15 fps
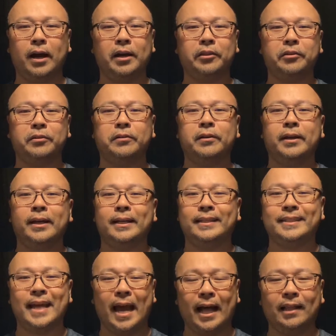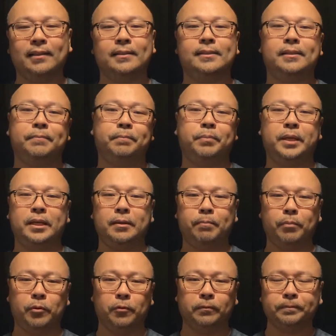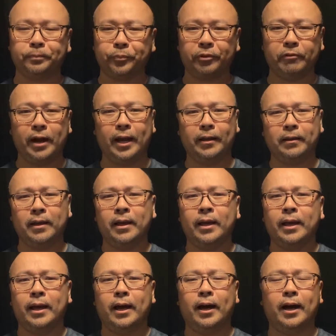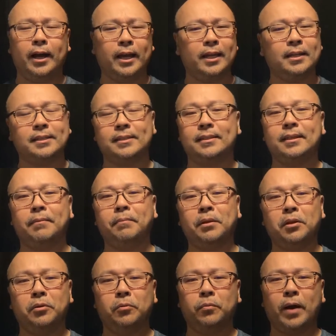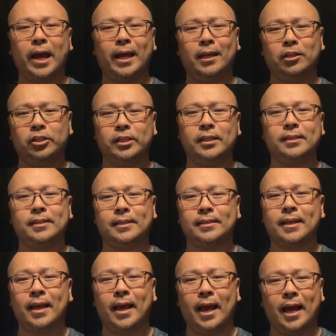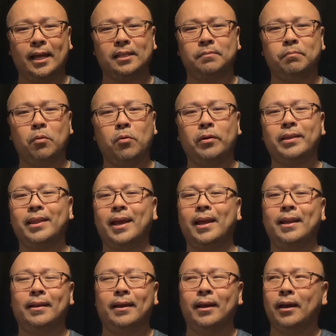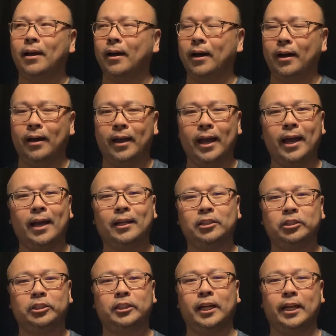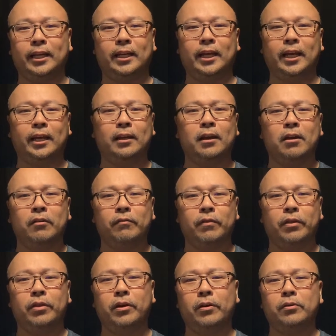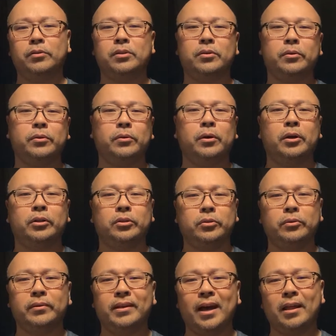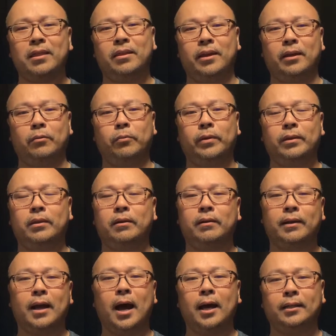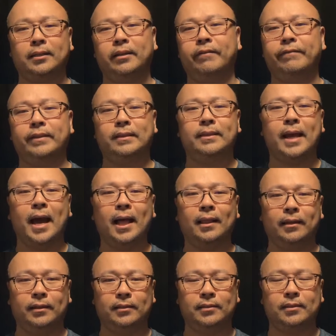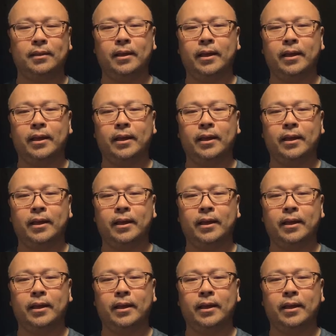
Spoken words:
other talented people, right? In a similar way, Jesus has more than head shaking for those who do nothing with their God-given talents.